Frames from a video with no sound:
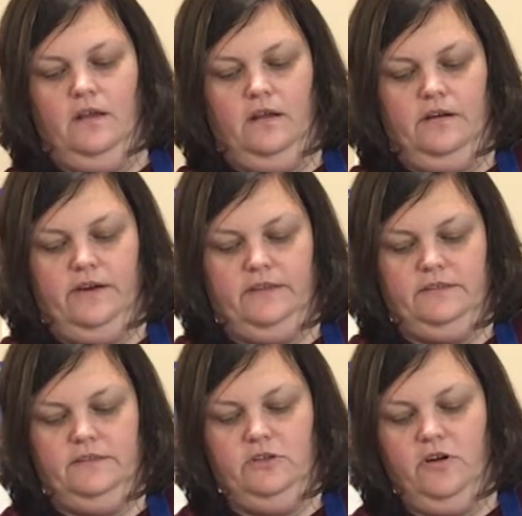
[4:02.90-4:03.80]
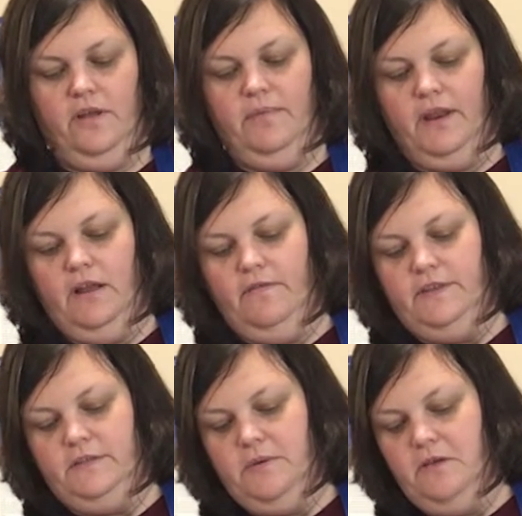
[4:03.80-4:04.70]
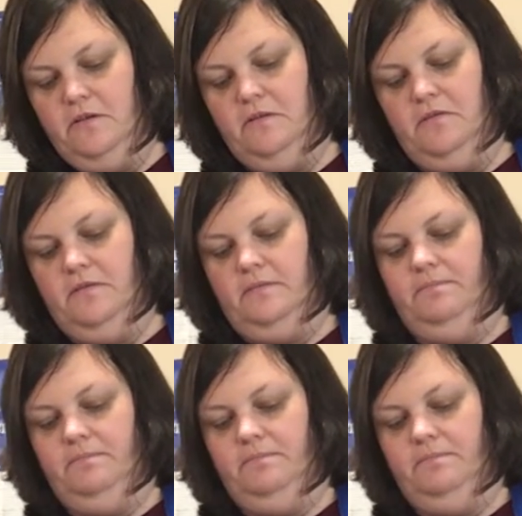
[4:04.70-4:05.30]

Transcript: All right, scrape that off the spoon.